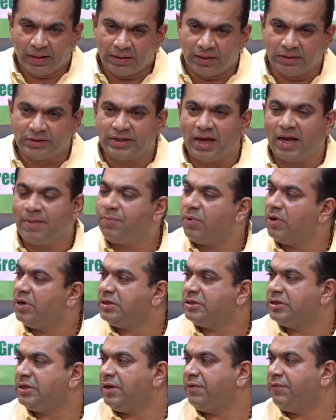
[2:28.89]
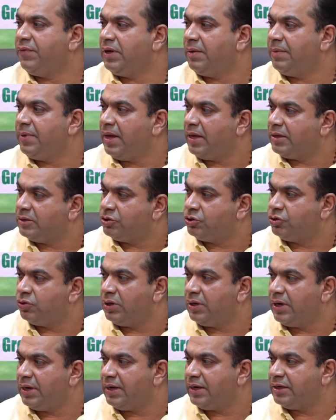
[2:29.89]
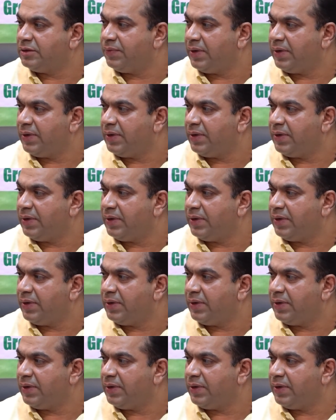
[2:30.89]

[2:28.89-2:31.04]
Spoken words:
The shack policy will be ensured that it